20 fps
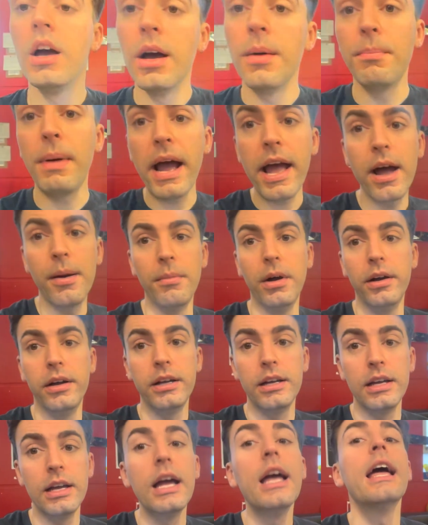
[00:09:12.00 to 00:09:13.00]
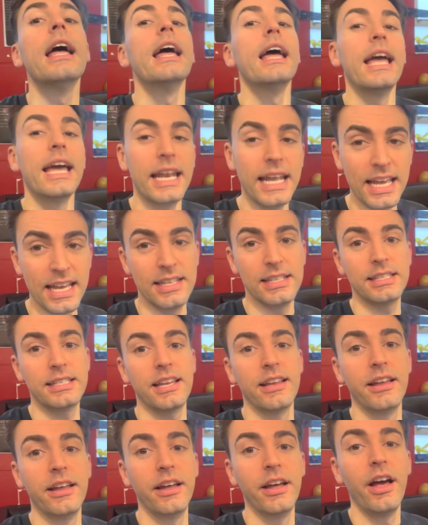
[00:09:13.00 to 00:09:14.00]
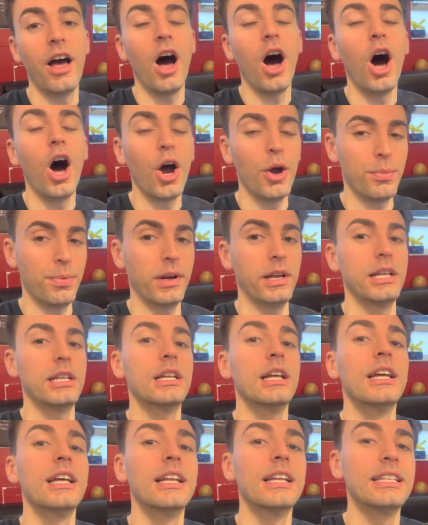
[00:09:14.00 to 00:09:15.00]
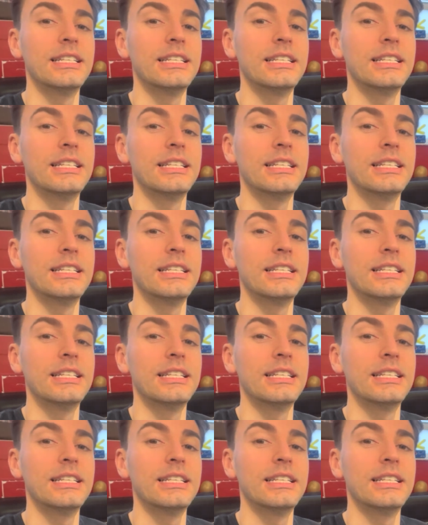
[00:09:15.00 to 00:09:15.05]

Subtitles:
Bam! It is opening